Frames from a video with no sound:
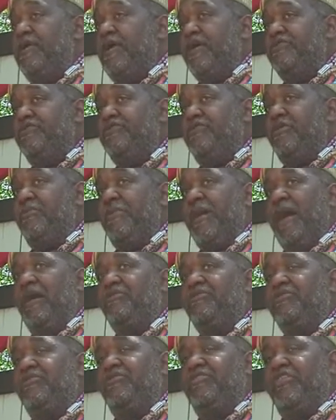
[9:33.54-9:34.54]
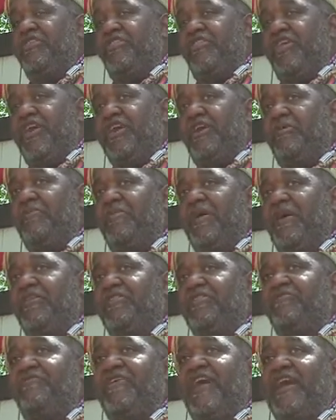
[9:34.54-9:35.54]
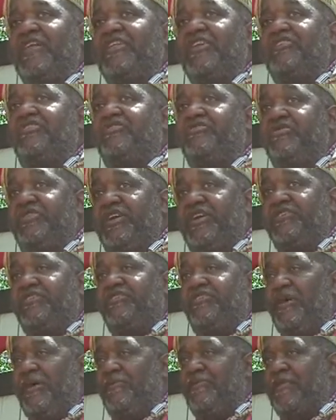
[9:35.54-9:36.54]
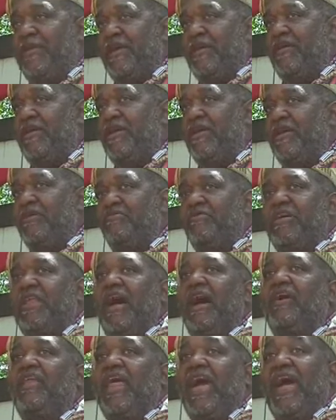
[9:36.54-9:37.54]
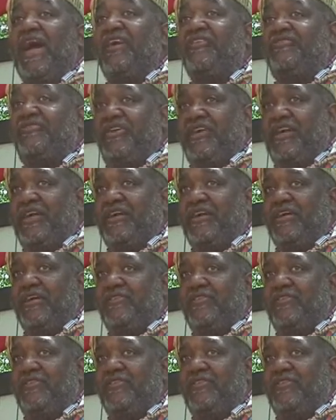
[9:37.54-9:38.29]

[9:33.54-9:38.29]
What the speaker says: into the mountains and think about the fact that you did something without asking